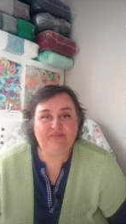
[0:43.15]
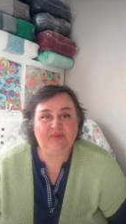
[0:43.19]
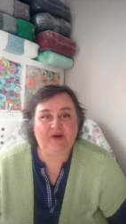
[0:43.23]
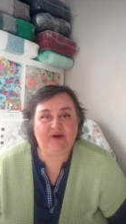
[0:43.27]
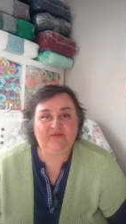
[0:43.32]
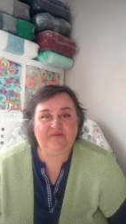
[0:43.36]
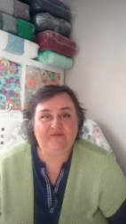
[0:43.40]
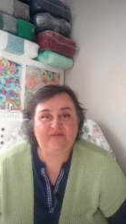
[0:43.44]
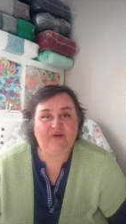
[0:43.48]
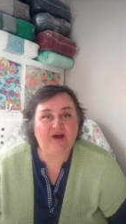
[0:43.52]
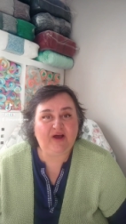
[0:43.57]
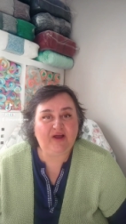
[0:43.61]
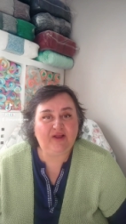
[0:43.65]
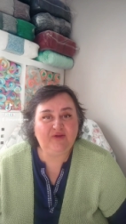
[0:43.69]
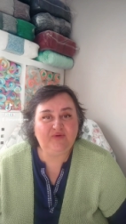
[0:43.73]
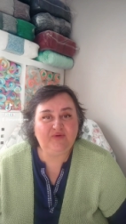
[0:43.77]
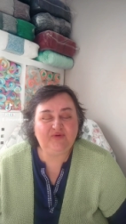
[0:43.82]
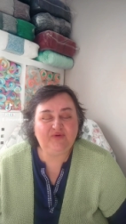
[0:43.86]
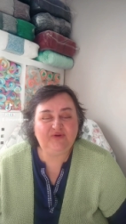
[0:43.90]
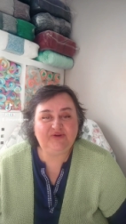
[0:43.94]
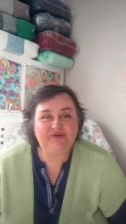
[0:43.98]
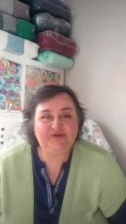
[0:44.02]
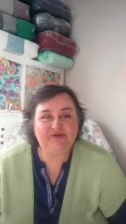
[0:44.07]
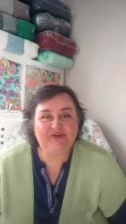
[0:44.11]
my
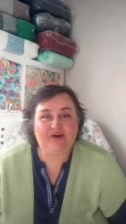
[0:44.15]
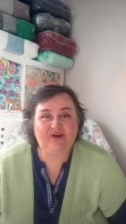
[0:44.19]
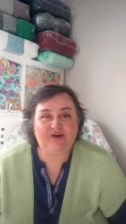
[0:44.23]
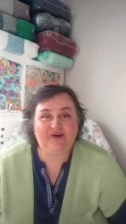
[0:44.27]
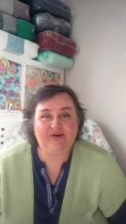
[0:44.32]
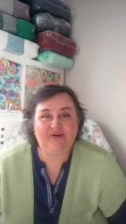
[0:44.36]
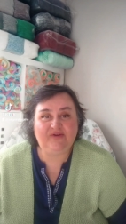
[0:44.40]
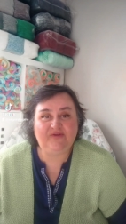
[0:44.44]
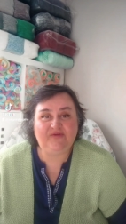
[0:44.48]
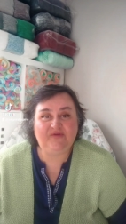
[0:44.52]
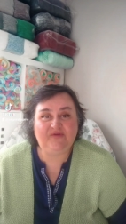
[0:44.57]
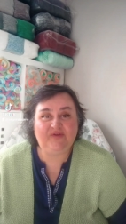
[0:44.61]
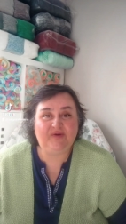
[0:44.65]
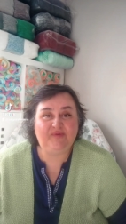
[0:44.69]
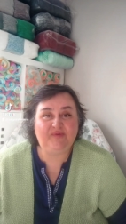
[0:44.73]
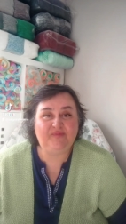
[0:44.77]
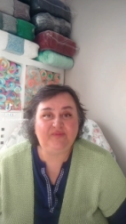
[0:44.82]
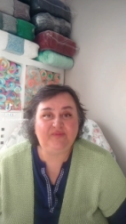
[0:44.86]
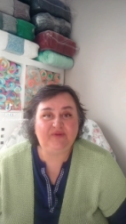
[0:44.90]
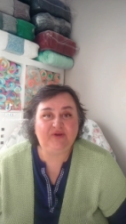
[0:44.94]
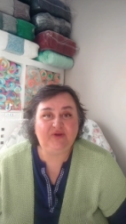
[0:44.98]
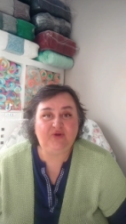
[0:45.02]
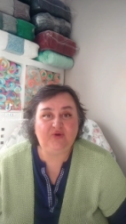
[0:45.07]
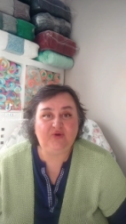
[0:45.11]
followers are
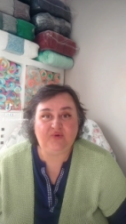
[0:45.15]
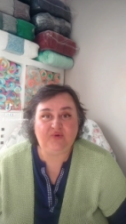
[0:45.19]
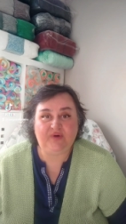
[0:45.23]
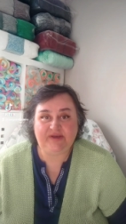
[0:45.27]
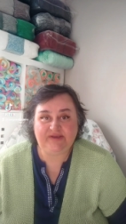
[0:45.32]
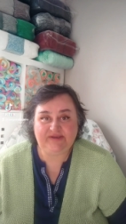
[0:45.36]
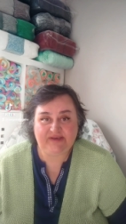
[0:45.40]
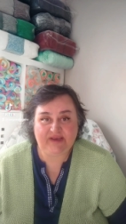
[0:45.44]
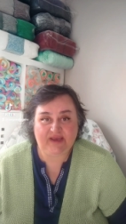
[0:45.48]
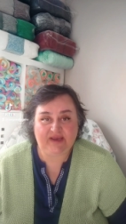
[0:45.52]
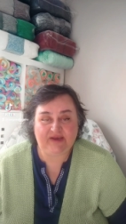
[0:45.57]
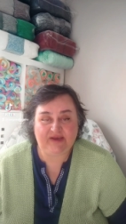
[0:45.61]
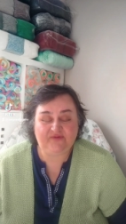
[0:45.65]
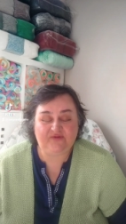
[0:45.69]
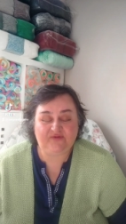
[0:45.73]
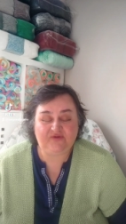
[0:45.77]
from the USA.